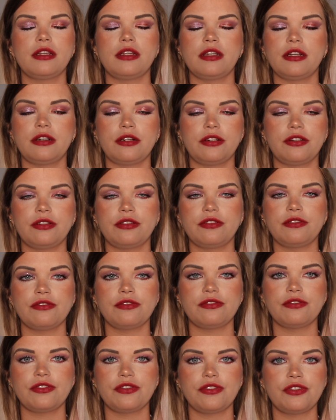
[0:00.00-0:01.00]
They're
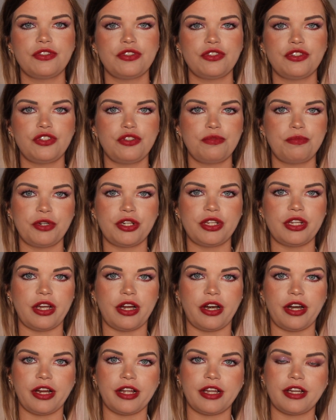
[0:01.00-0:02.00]
super
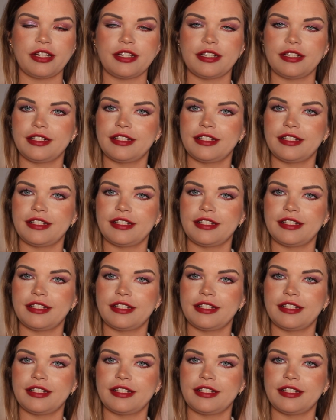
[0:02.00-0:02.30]
dark,